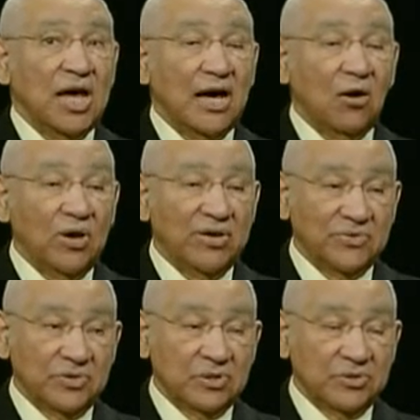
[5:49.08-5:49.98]

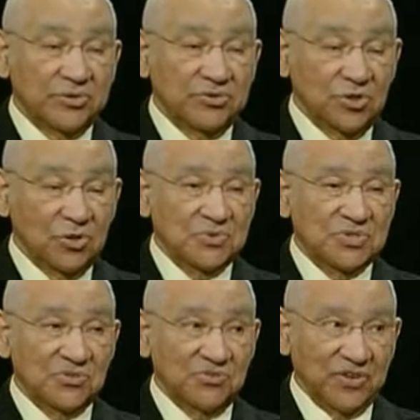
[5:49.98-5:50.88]
However,
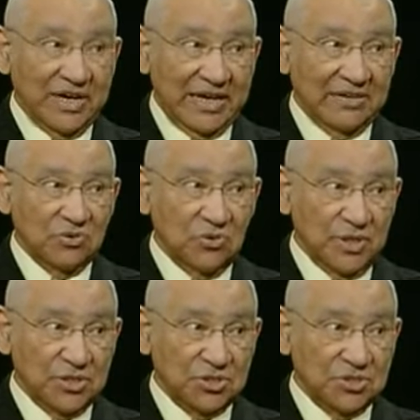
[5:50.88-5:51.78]
those 5
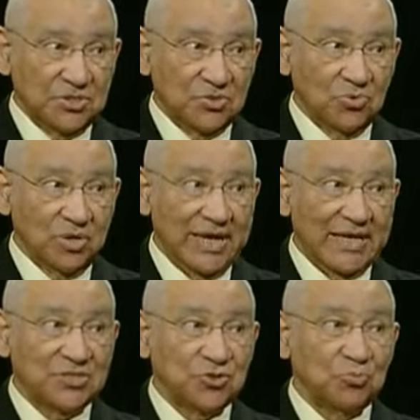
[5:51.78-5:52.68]
questions were
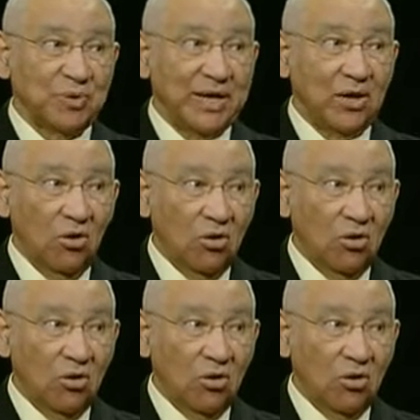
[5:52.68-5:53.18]
answered by